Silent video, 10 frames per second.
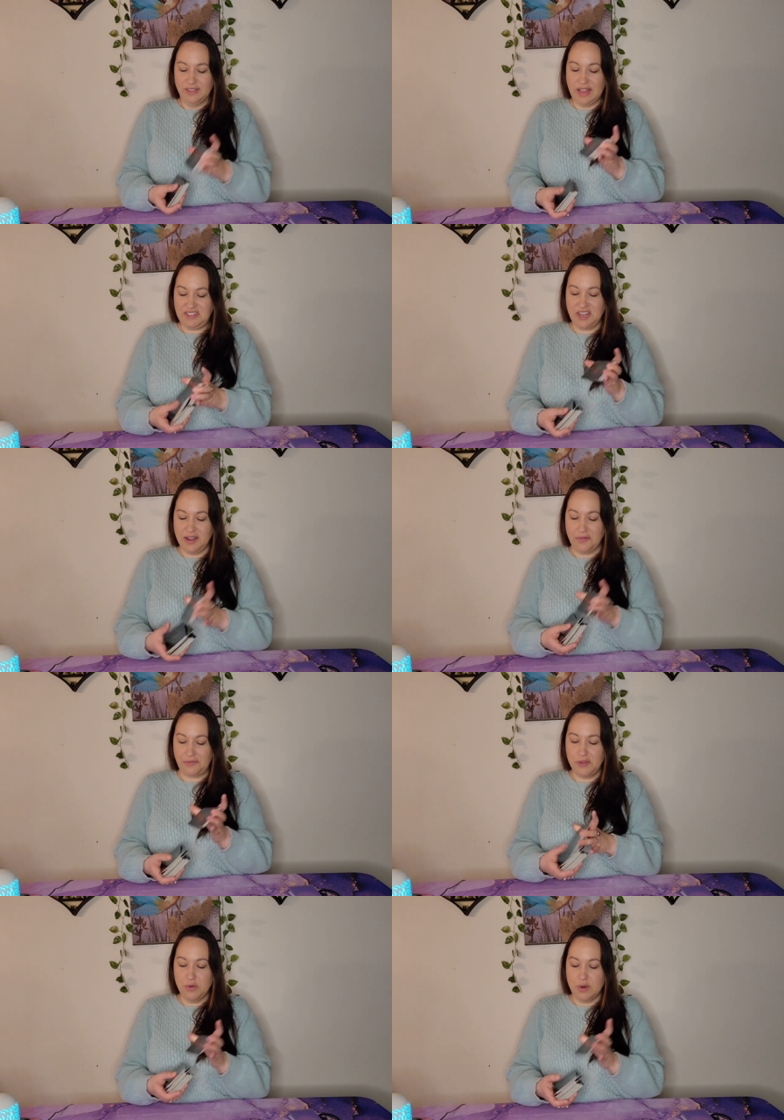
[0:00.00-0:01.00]
Let's get a
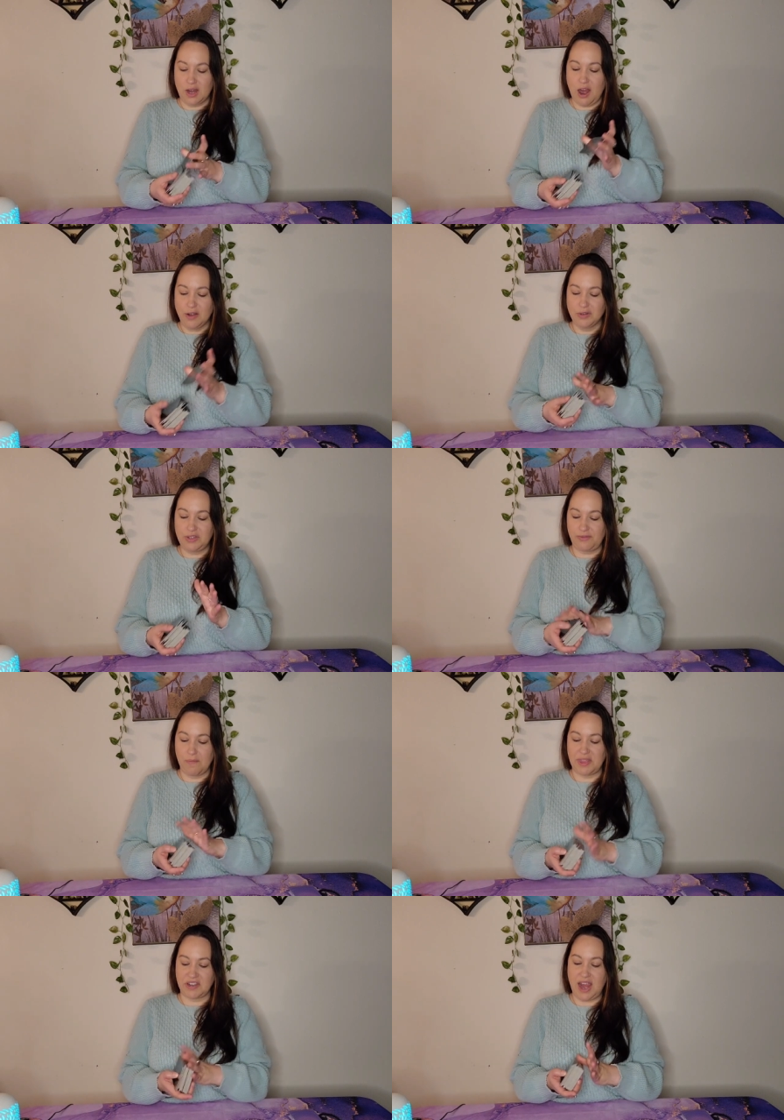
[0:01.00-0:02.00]
few cards
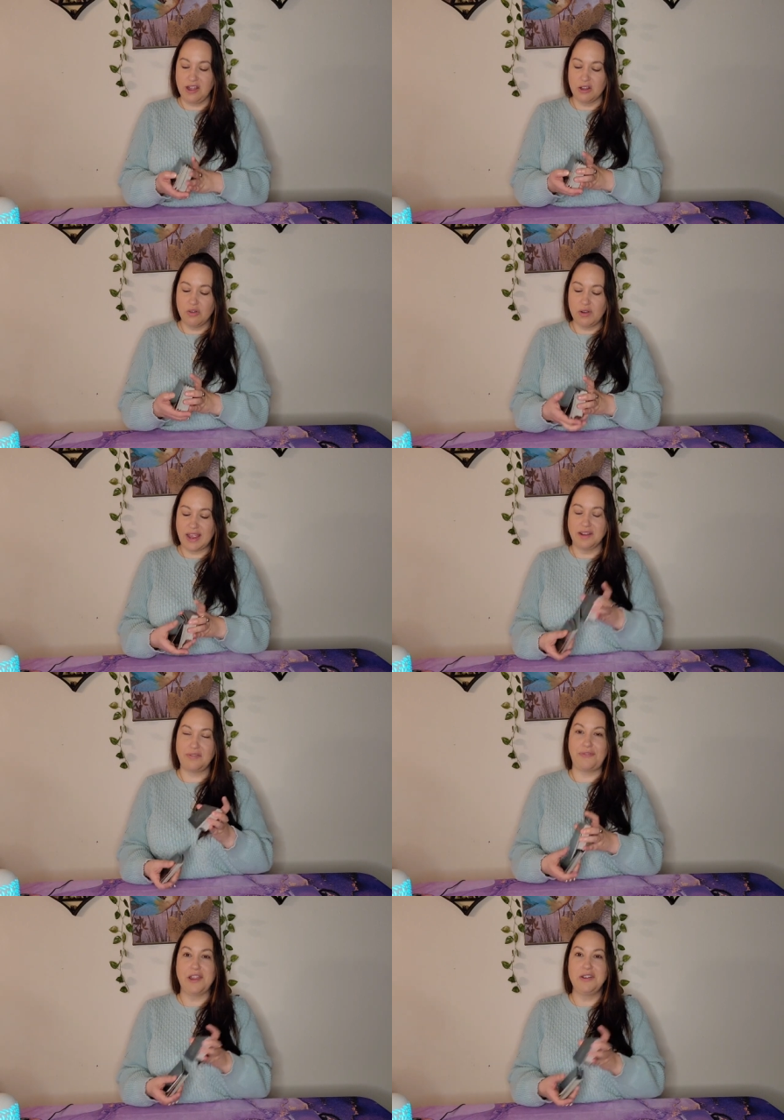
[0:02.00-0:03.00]
from the tarot
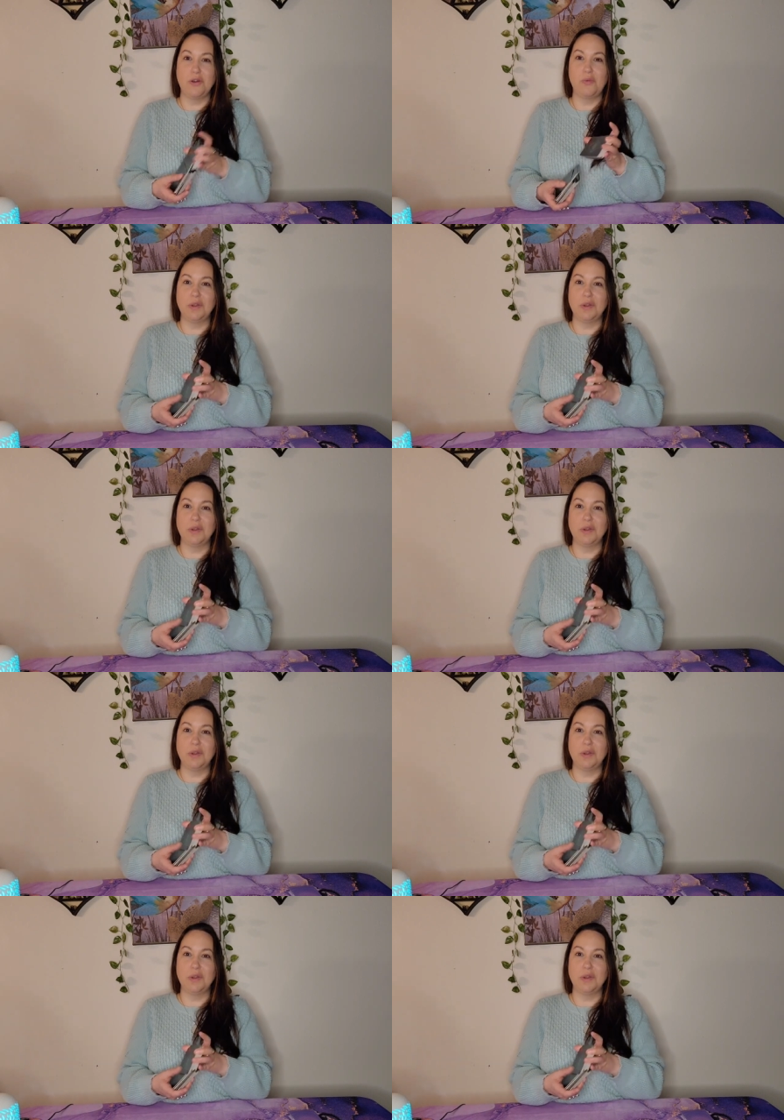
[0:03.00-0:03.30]
and find out